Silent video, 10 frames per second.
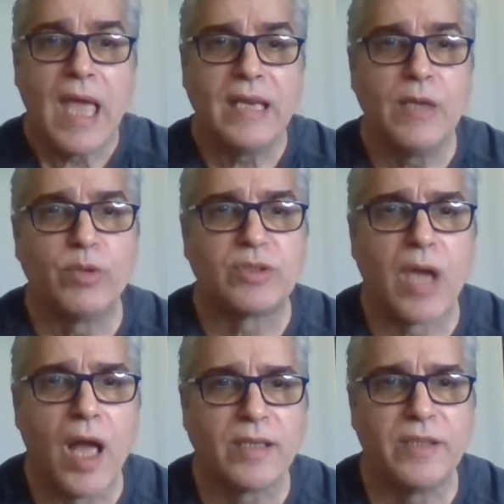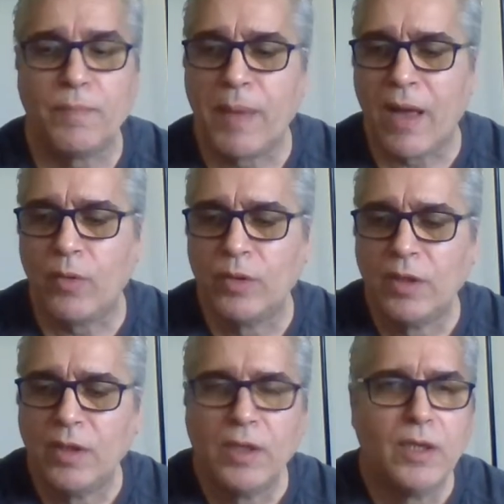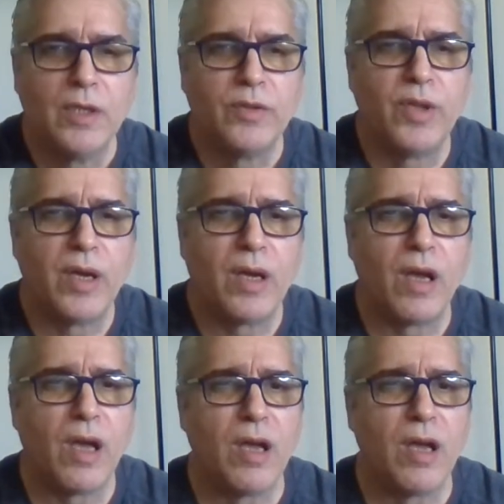And he was talking about the